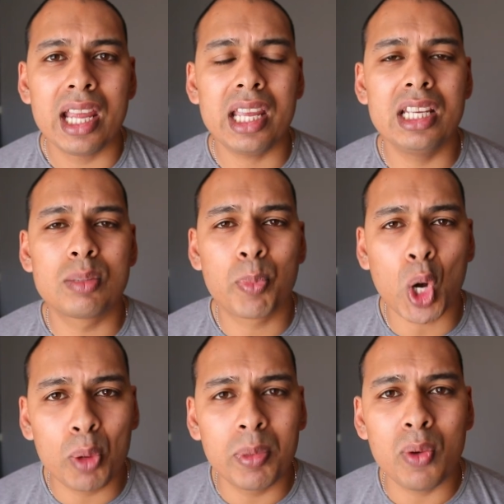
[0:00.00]
is
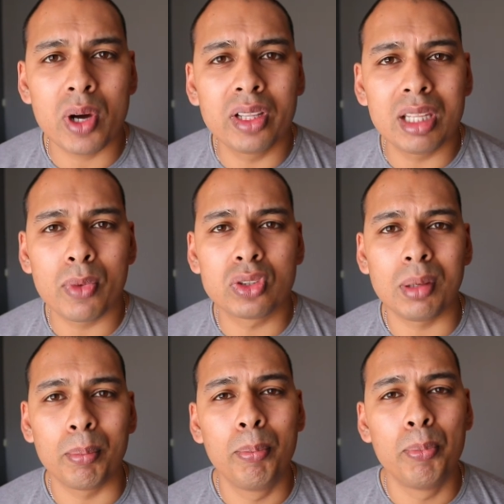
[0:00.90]
probably one of the most
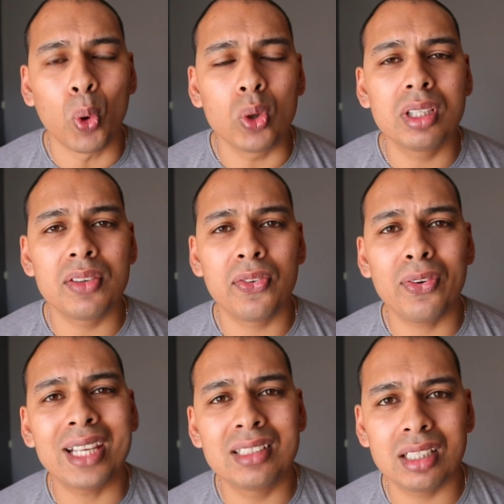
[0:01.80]
important
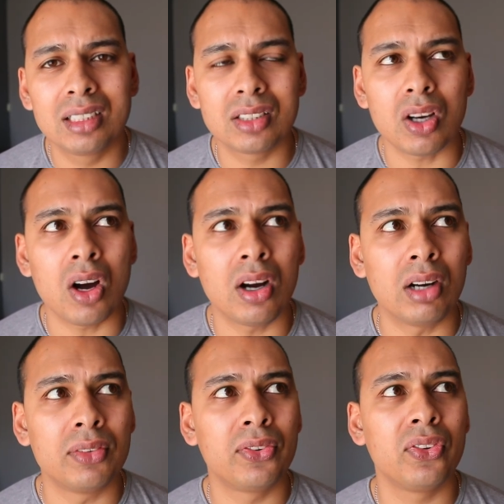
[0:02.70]
facets
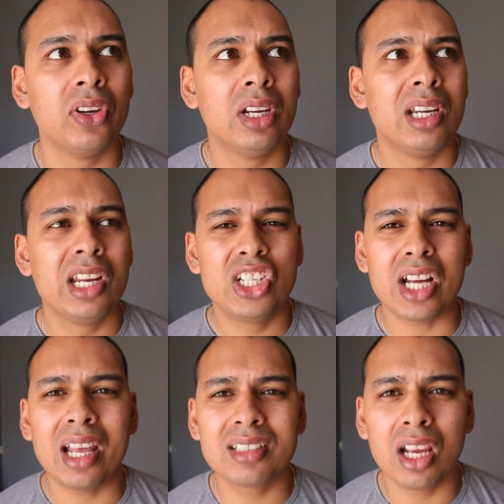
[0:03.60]
of,
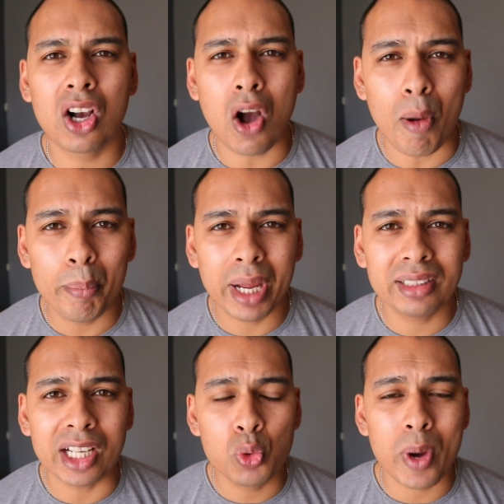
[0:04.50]
shall I say, combat.
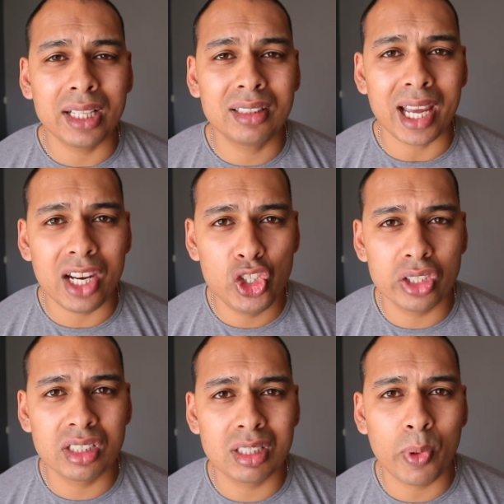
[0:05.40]
That's why
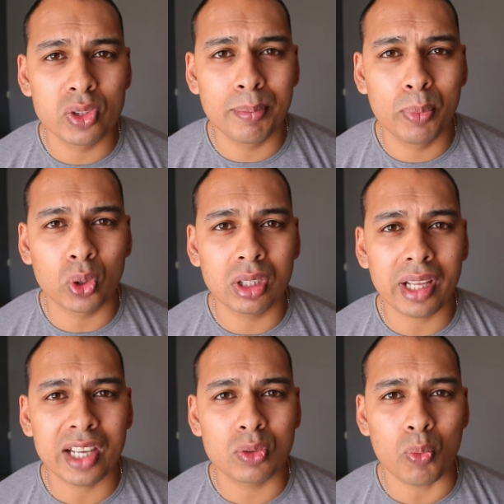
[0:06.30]
intelligence is the most important,
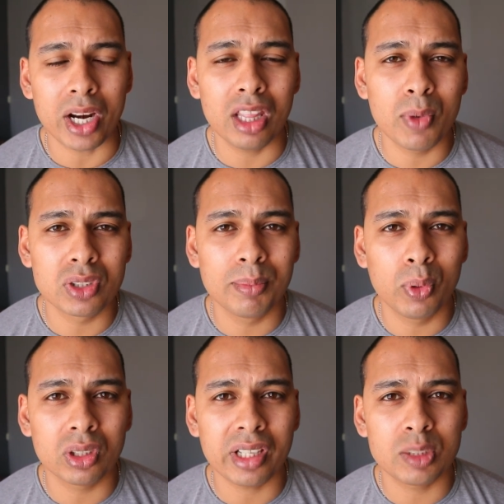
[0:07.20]
one of the most
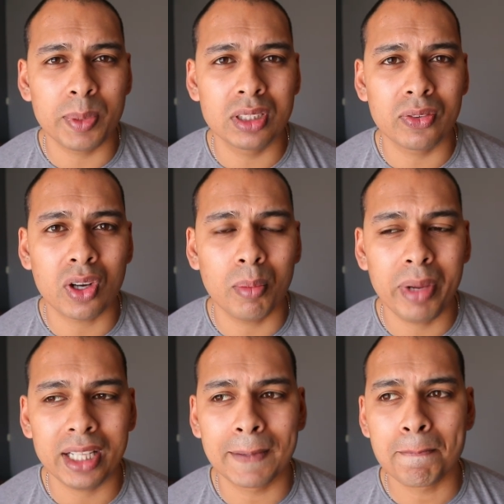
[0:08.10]
important aspects of
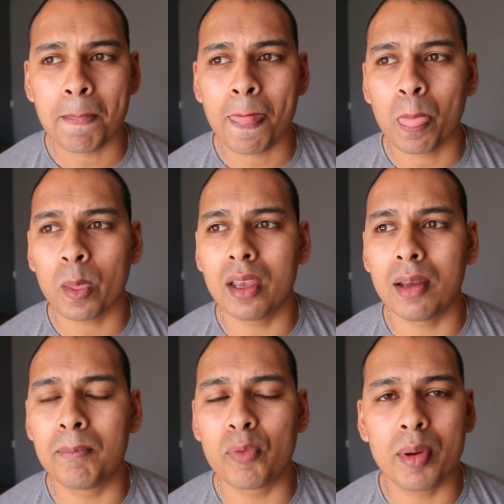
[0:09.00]
combat.
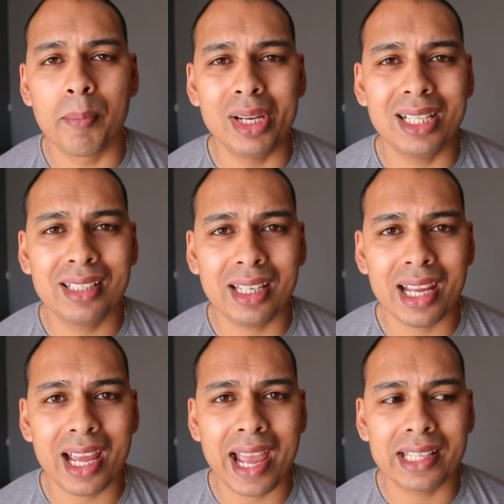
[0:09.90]
From a
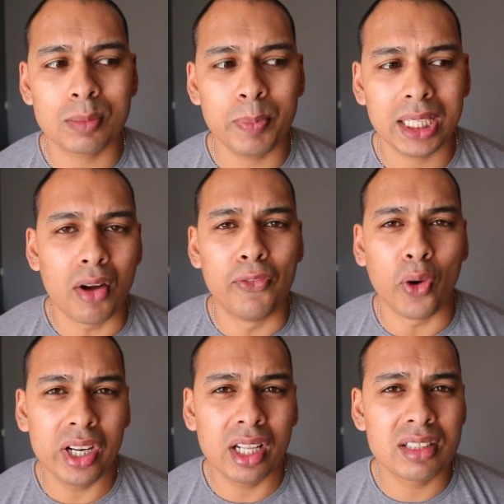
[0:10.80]
military aspect,
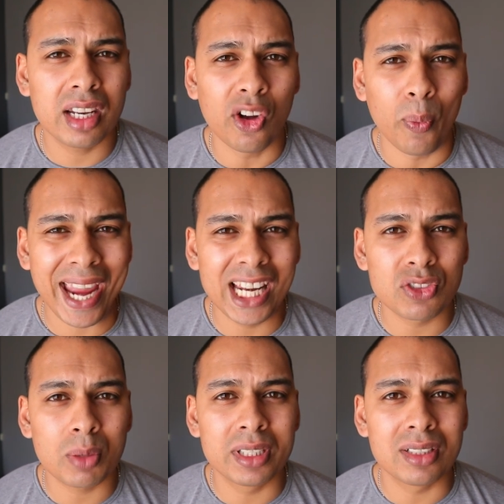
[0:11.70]
avoidance and awareness
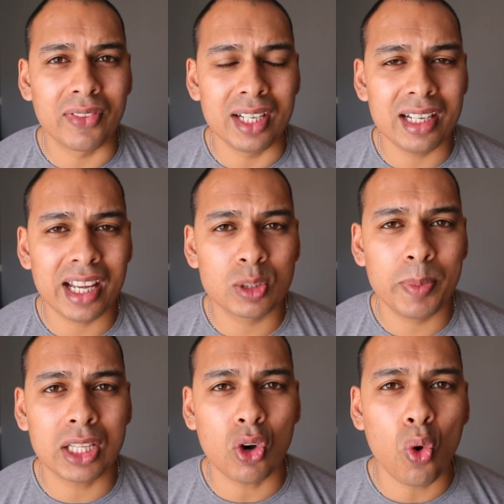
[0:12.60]
from a civilian
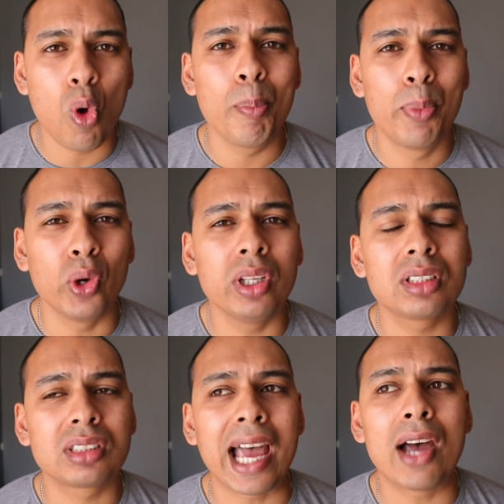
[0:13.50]
aspect all
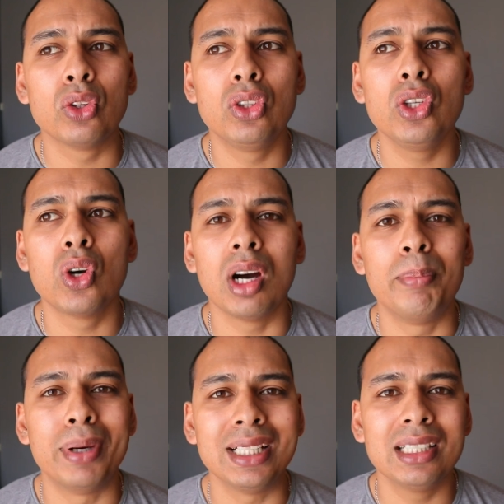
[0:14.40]
boils down to your
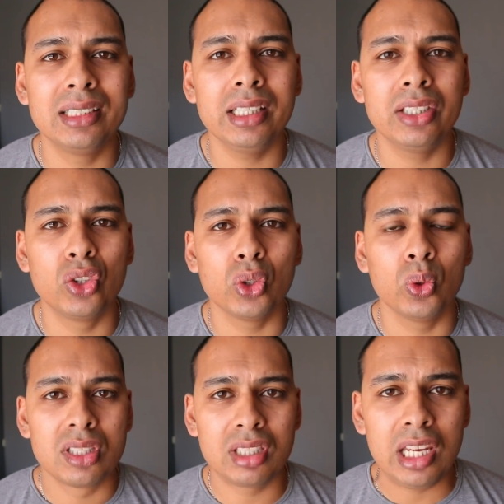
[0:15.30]
ability to
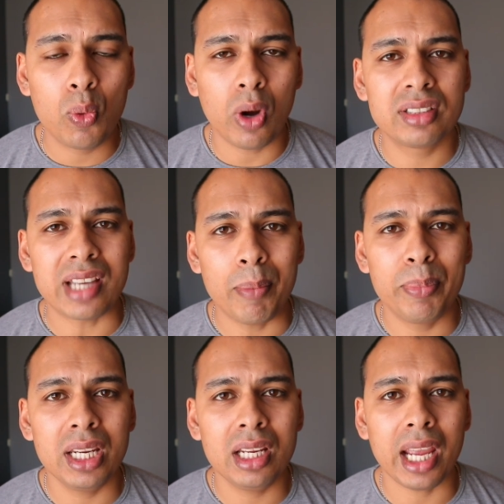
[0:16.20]
see
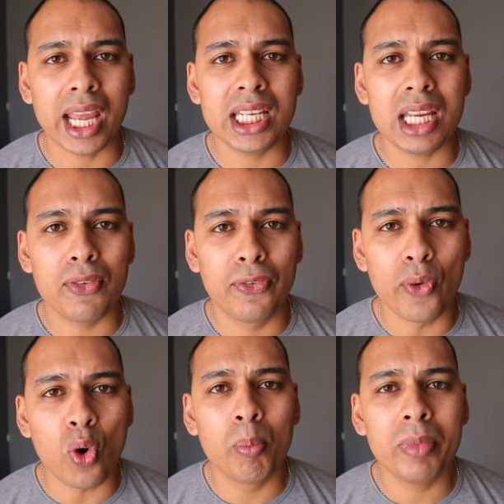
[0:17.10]
one and
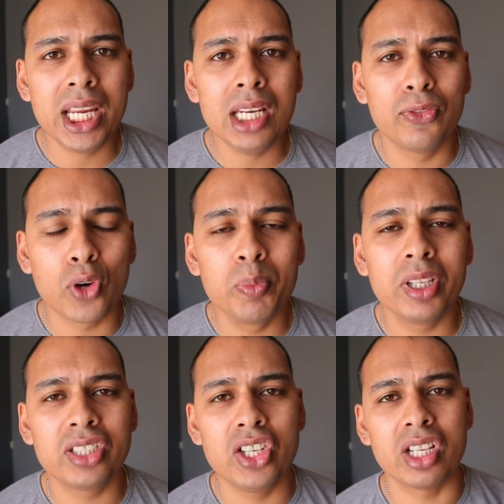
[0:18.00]
form informed
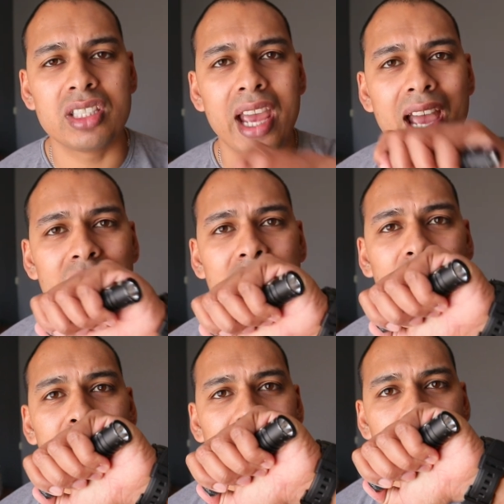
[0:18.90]
decisions. Having a
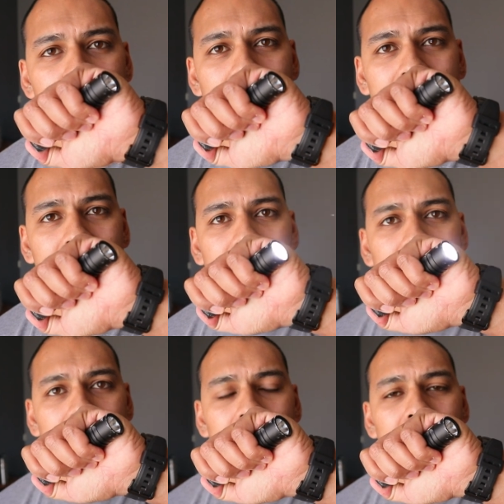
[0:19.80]
flashlight
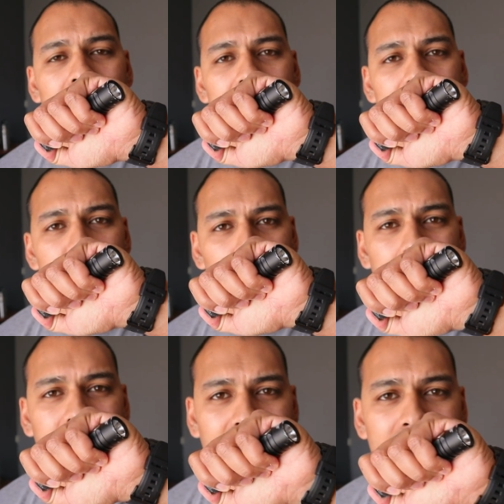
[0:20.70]
aids
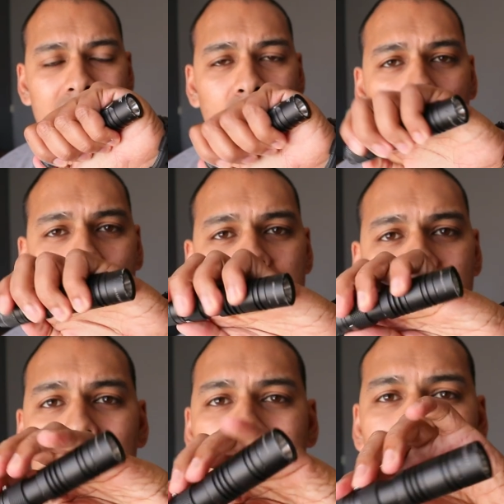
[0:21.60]
with that.
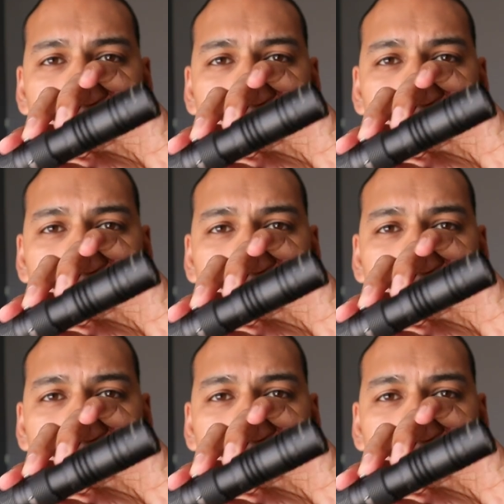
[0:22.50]
Also,